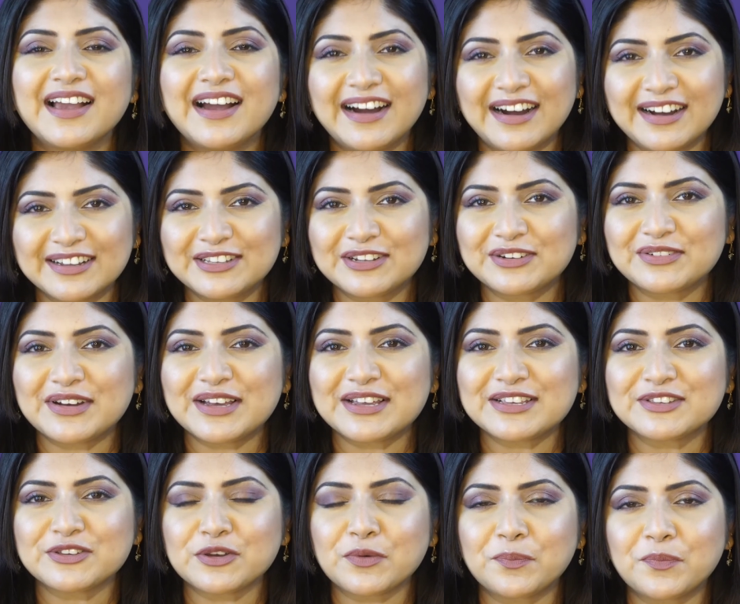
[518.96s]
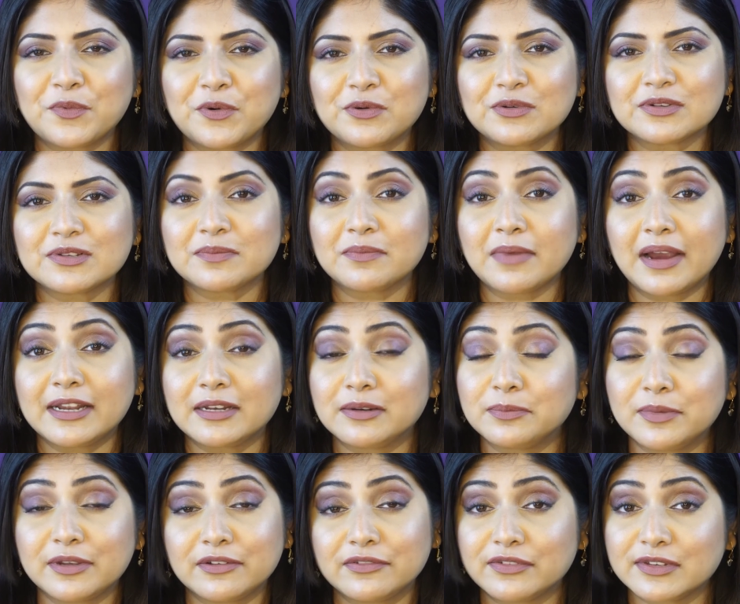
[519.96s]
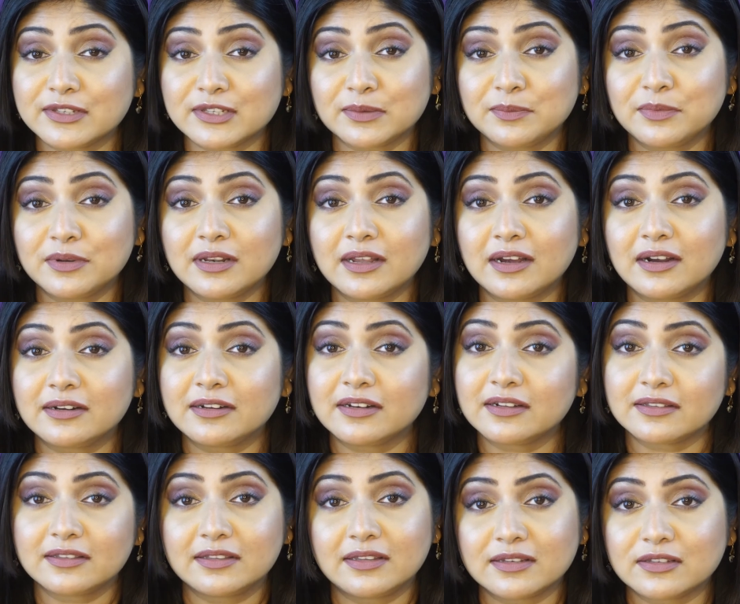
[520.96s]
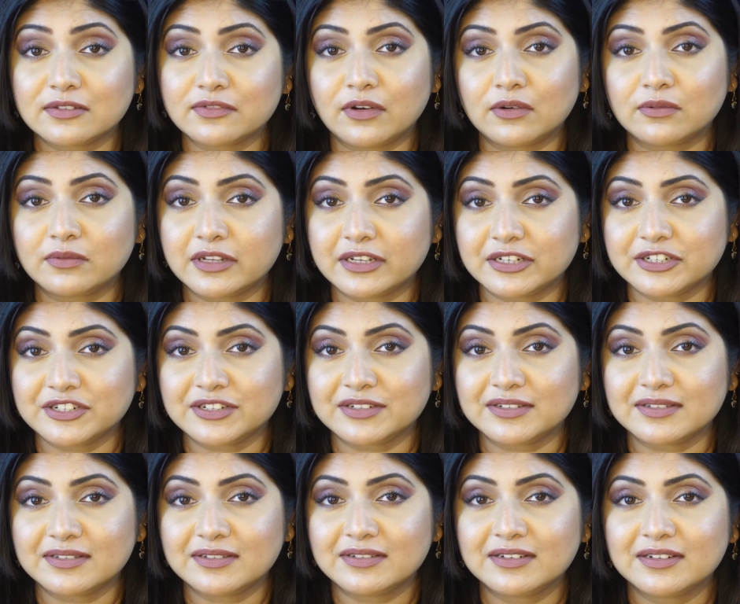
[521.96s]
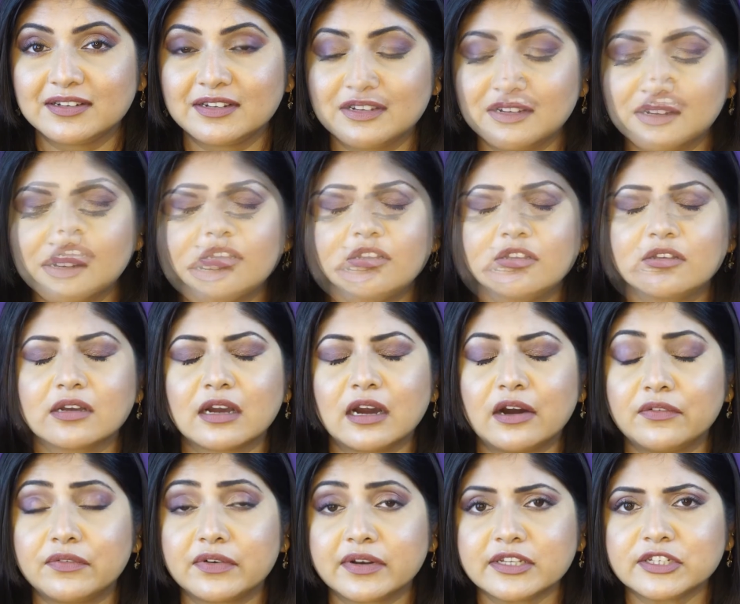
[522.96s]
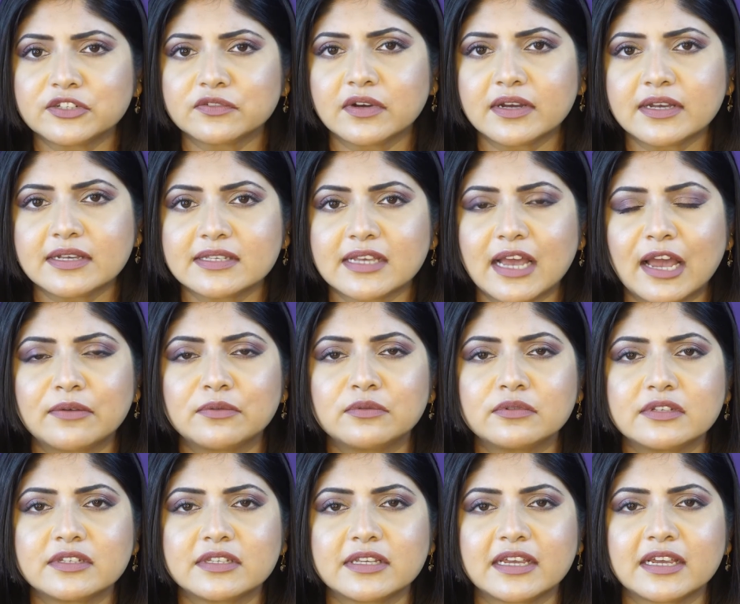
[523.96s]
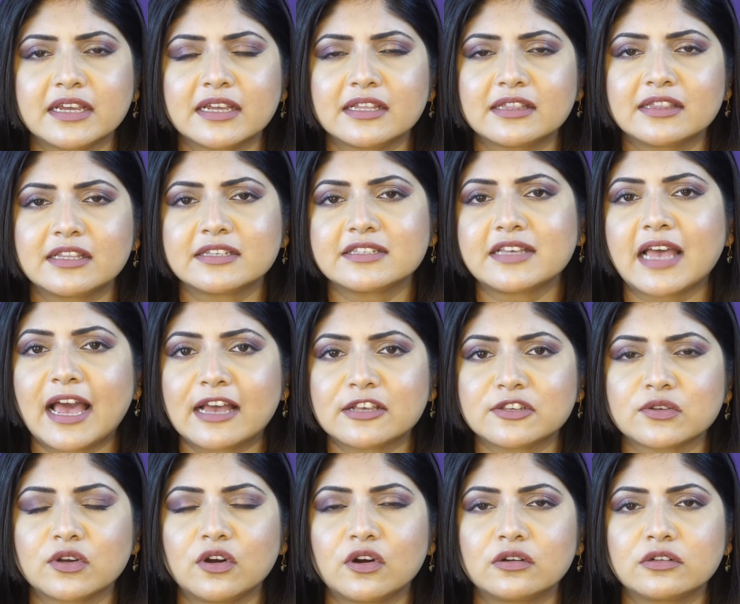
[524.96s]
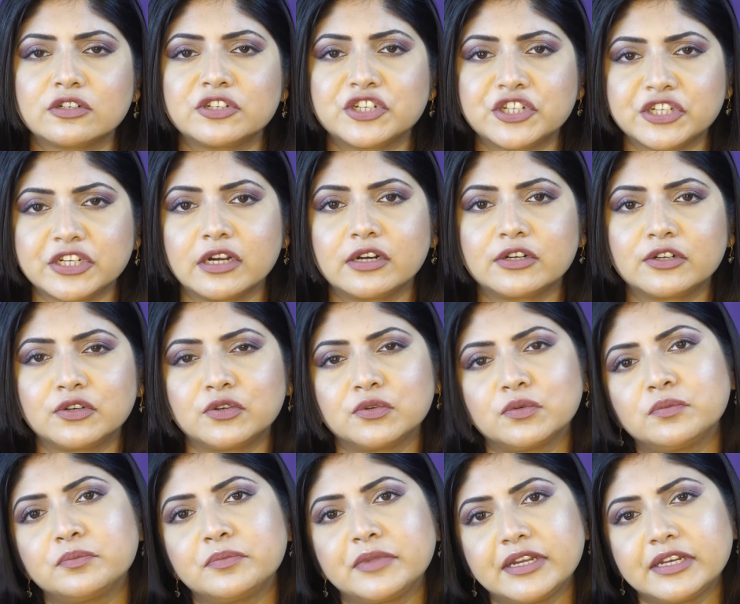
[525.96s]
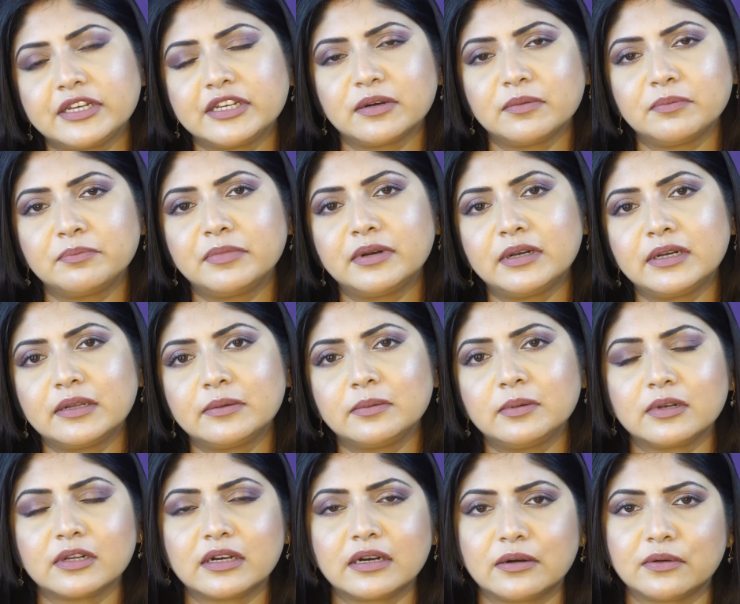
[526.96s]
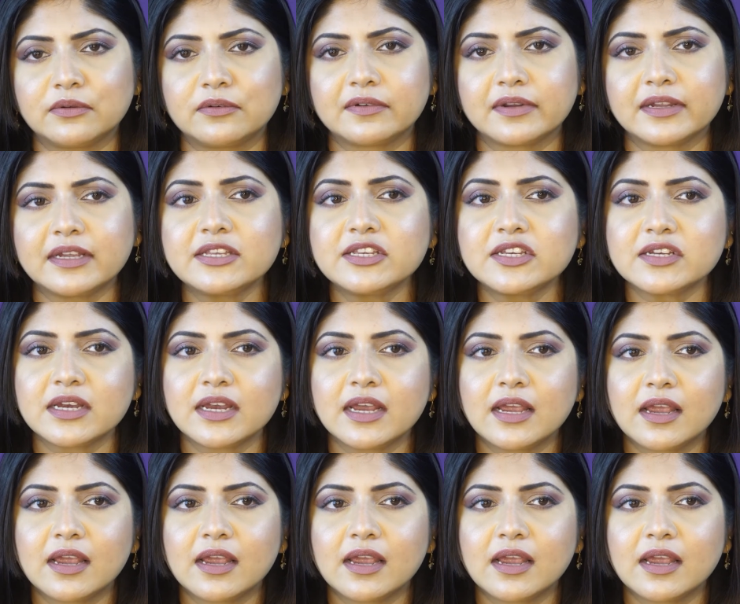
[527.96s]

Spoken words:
Otherwise your pores might be visible under this foundation. Coverage wise, I would say this has got sheer to medium buildable coverage.